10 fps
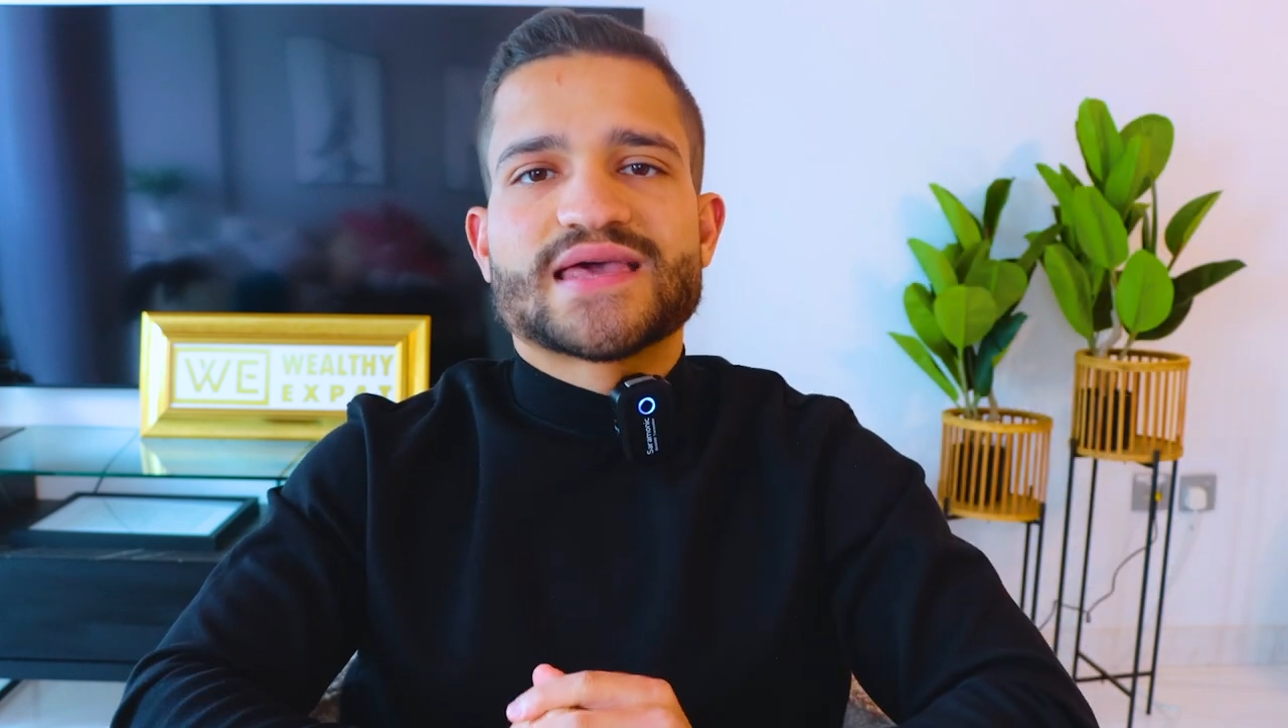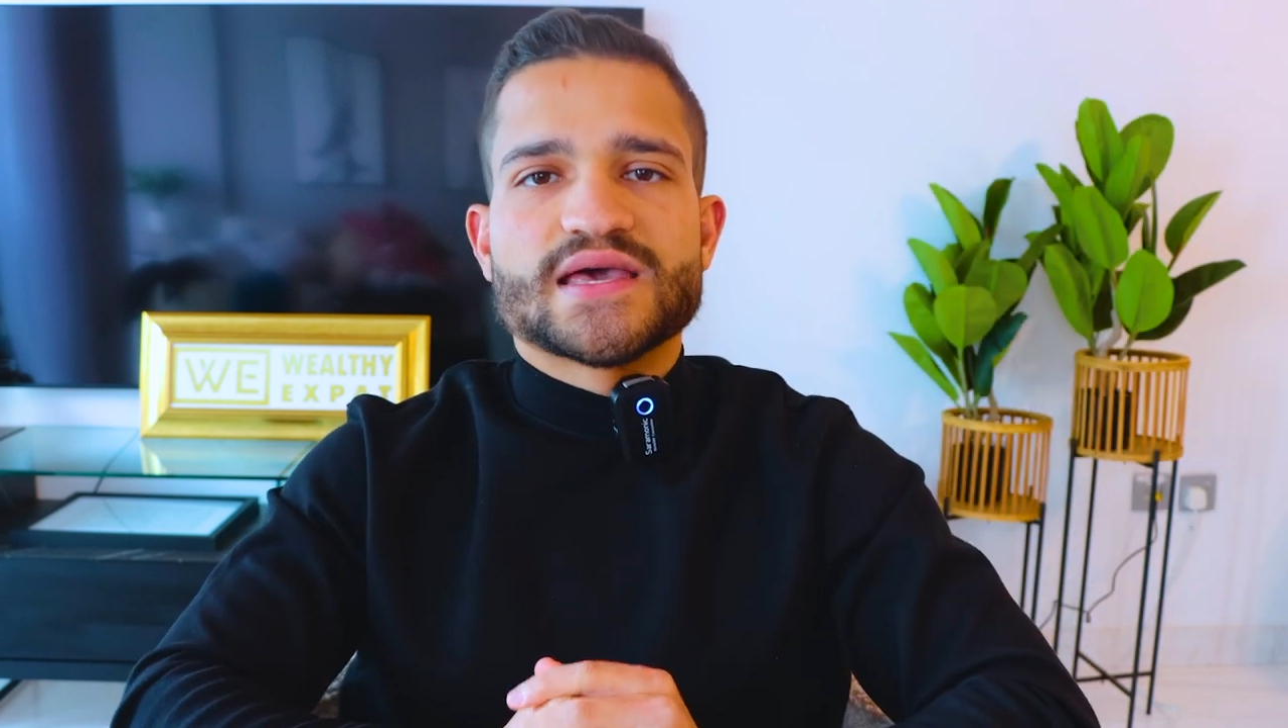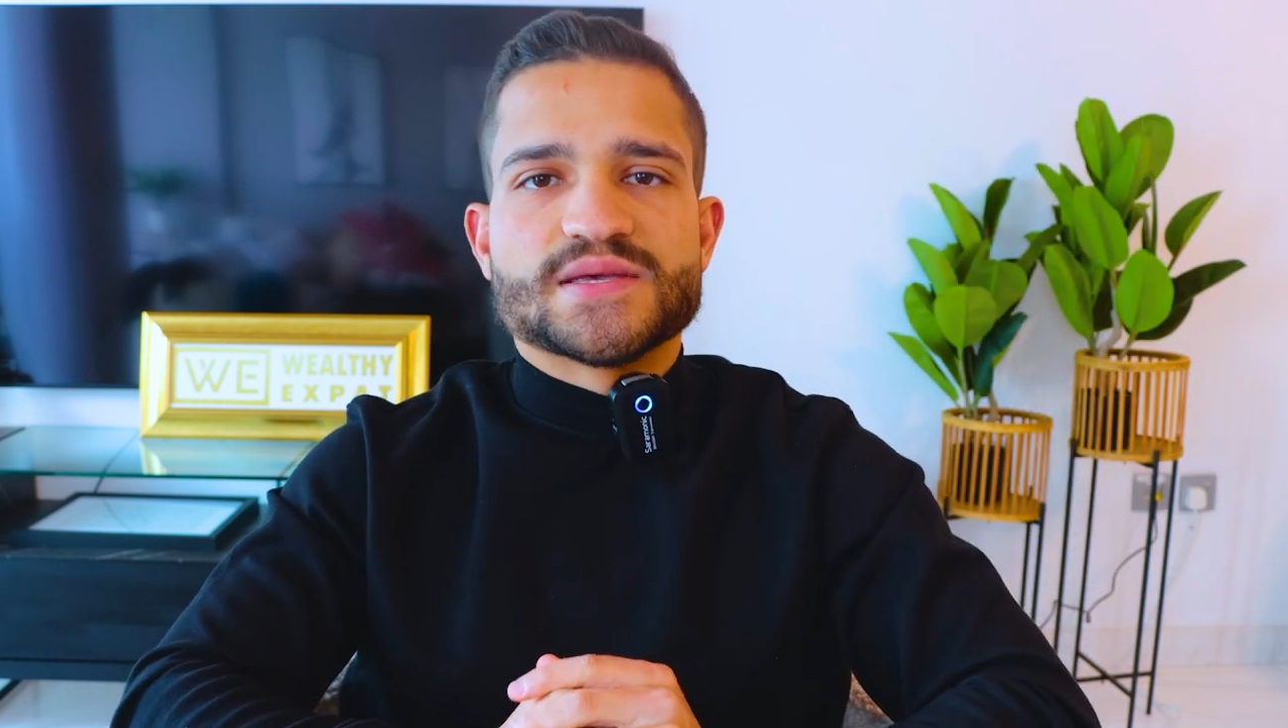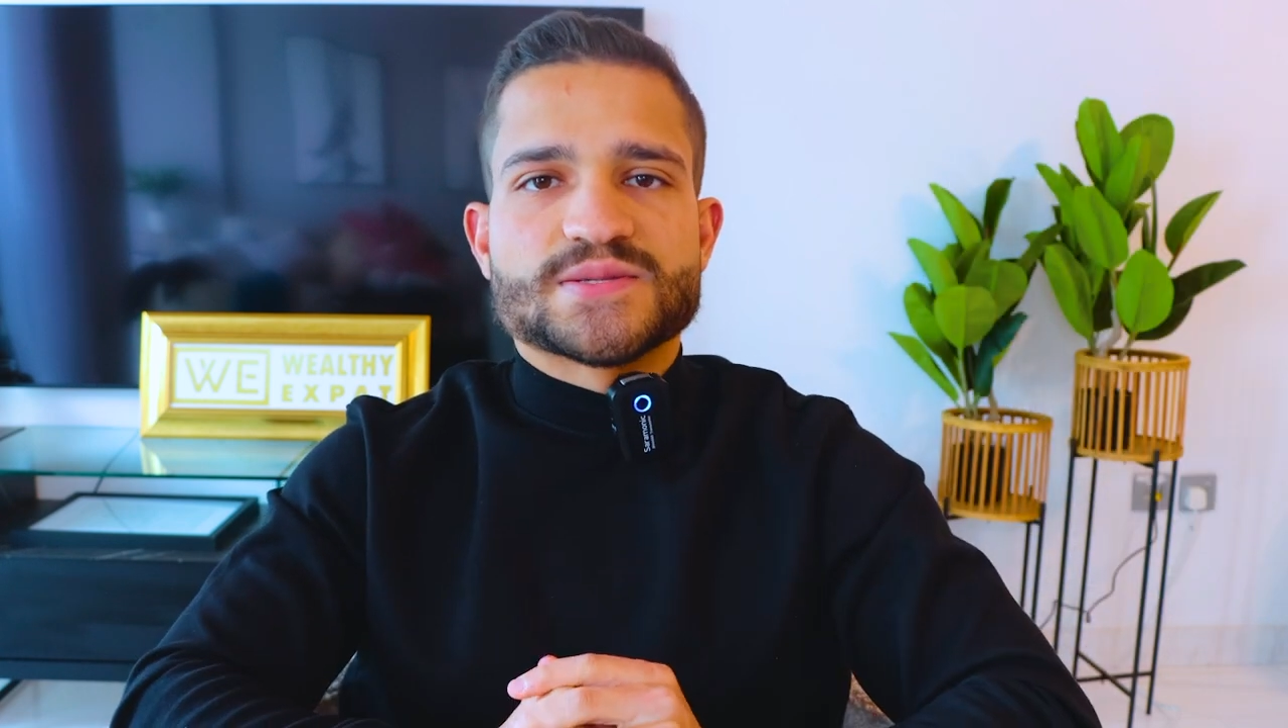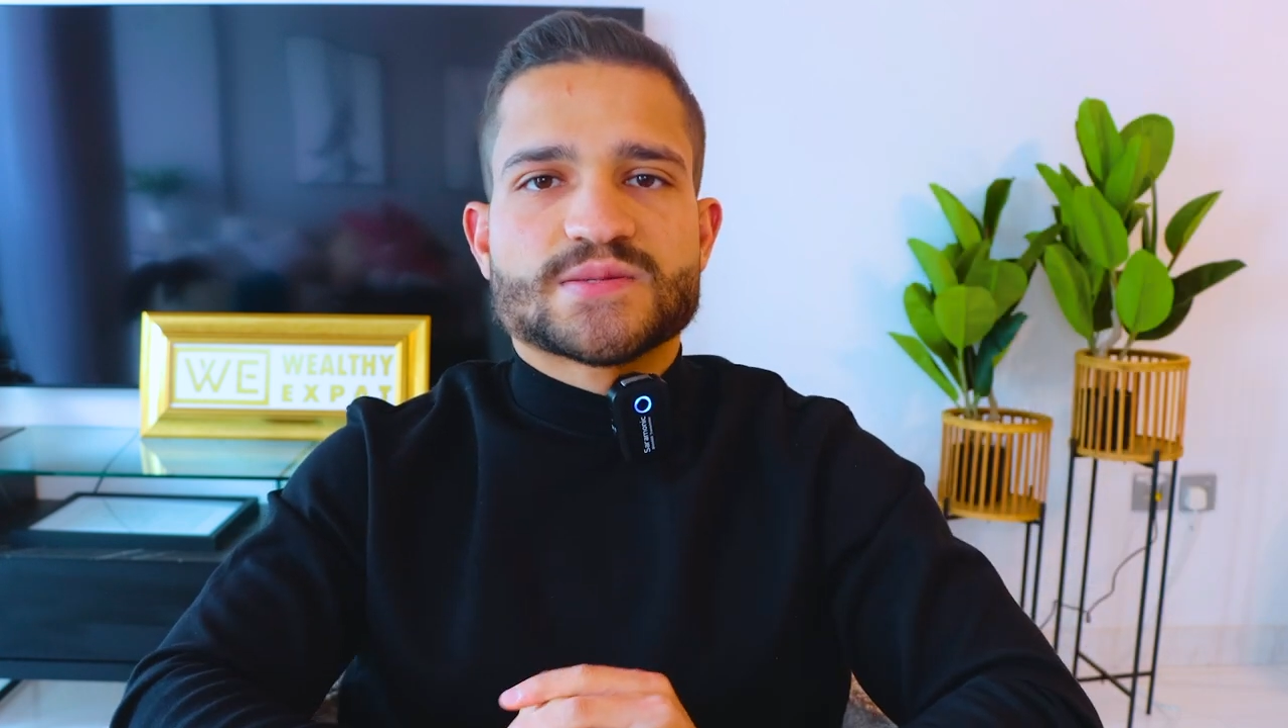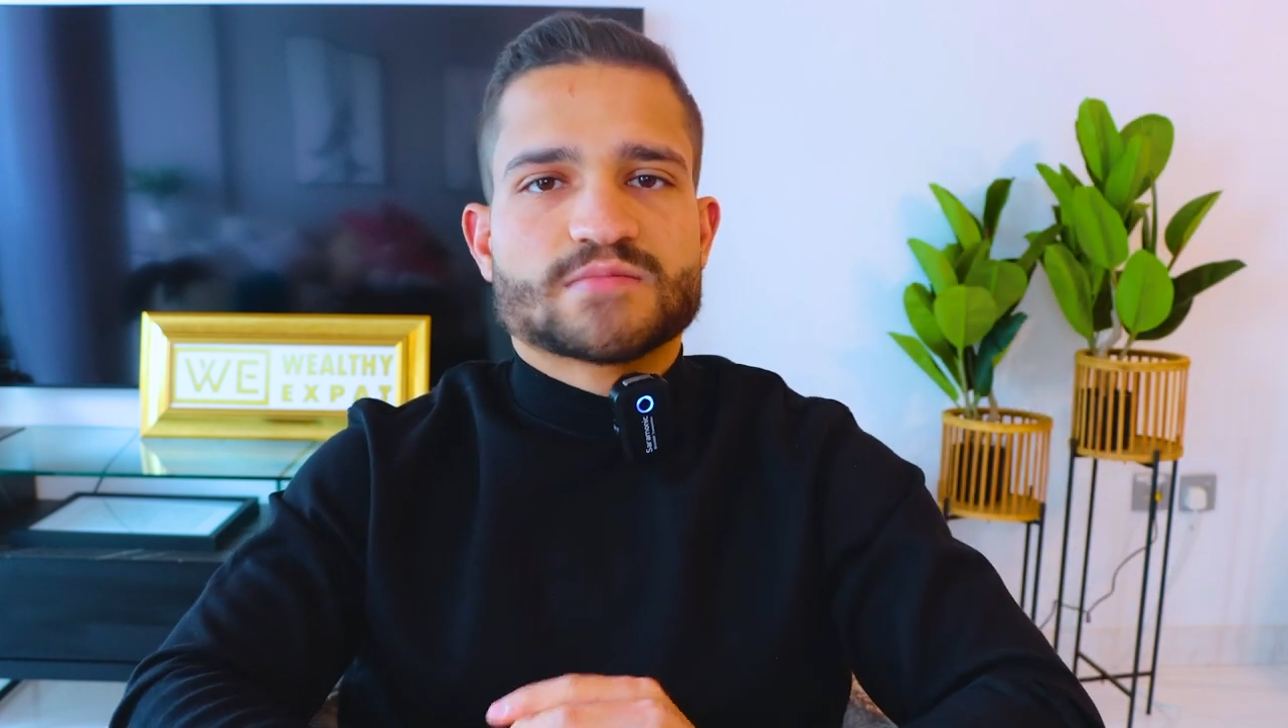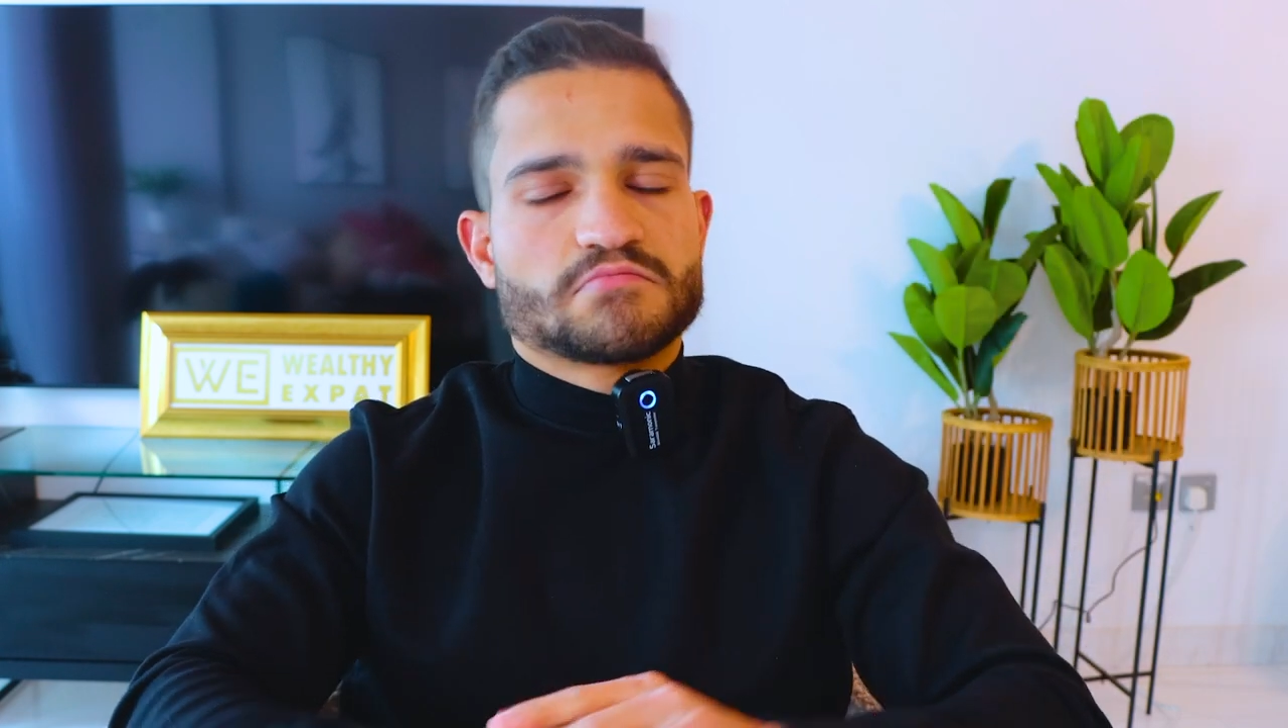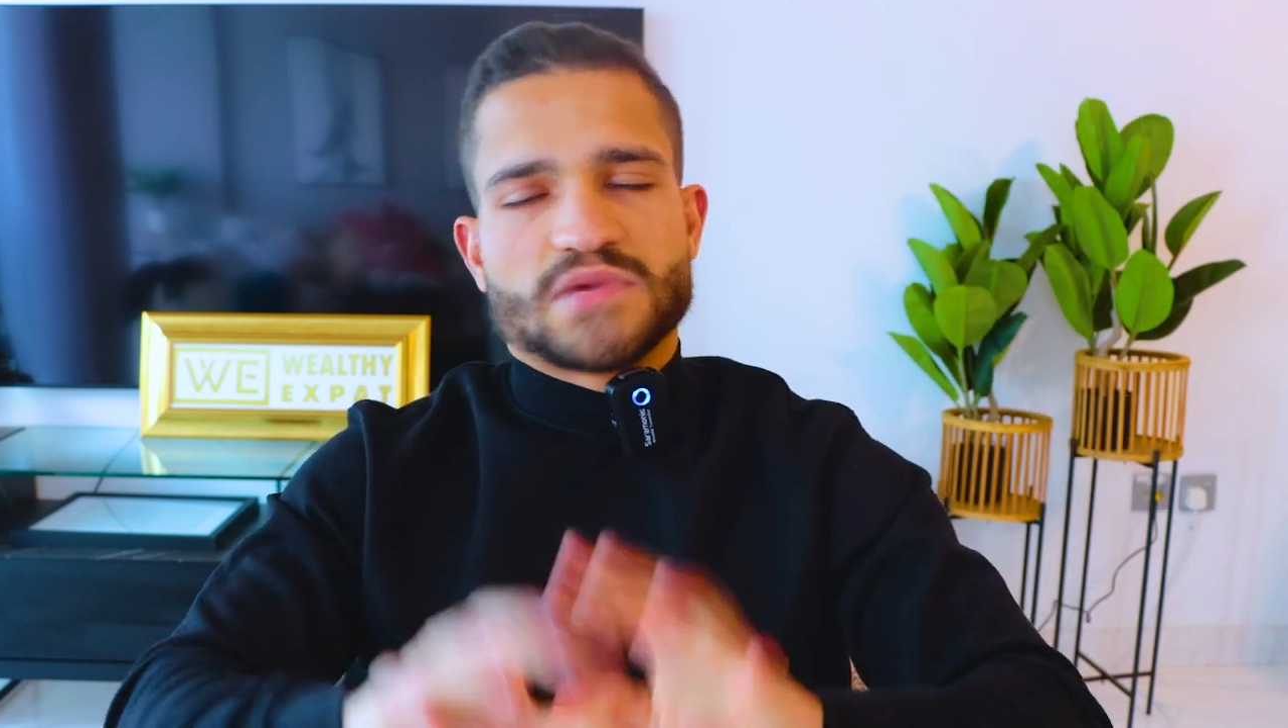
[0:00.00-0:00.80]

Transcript: case?